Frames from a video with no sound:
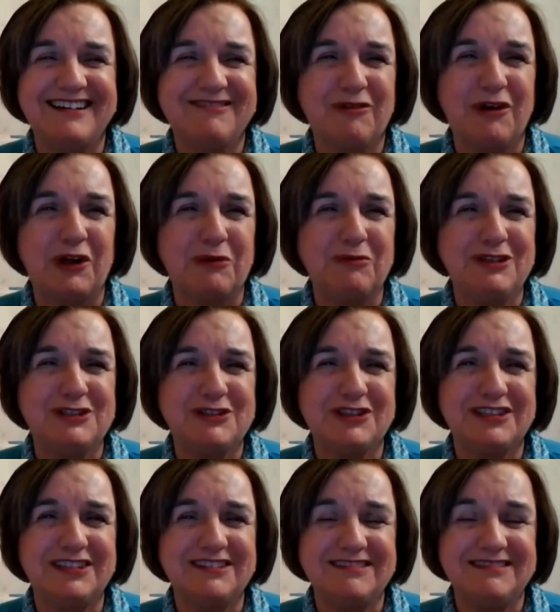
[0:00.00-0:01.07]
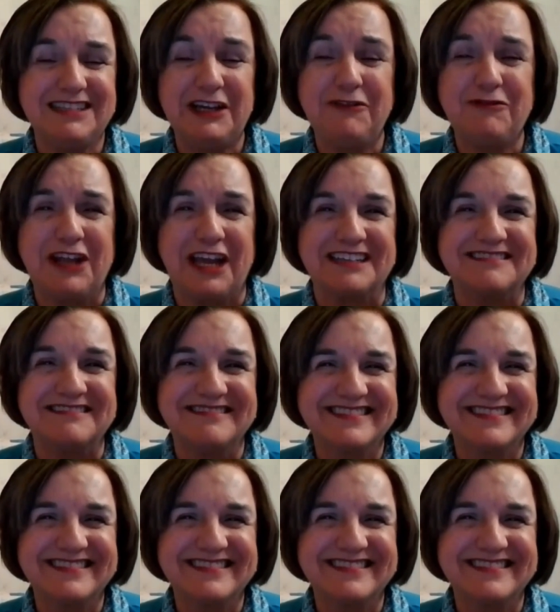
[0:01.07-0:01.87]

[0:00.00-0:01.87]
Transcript: welcome you to the evening.